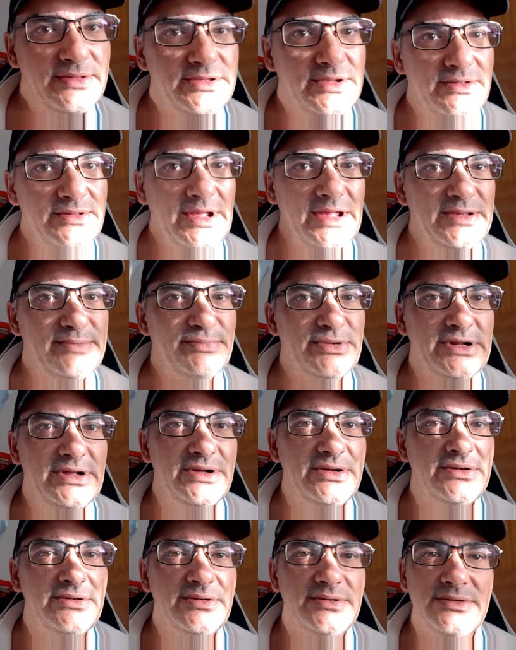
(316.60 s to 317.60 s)
So that's pretty
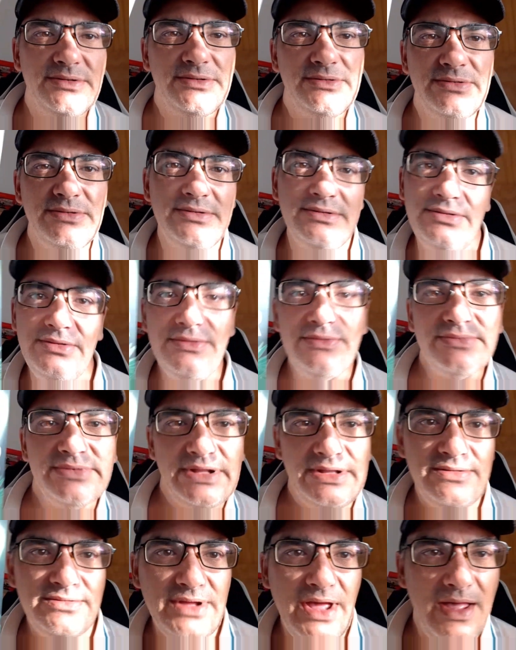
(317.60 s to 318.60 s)
cool.
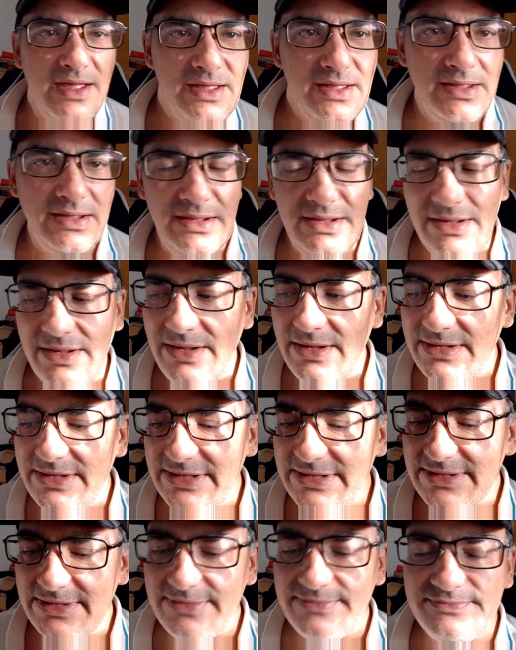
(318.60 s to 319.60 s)

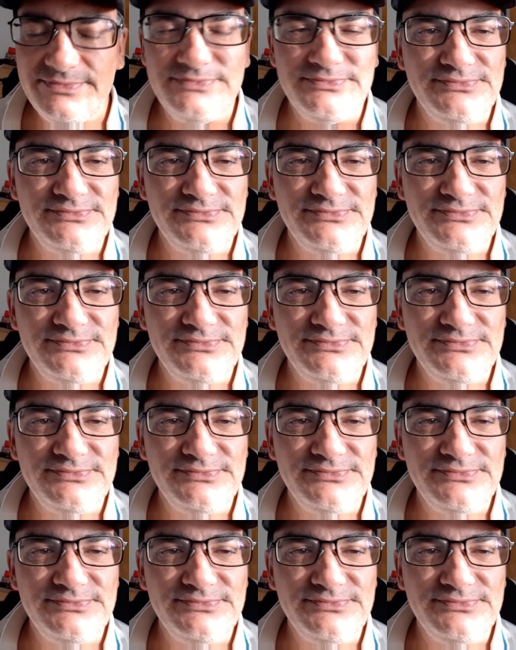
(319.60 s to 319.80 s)
Yes.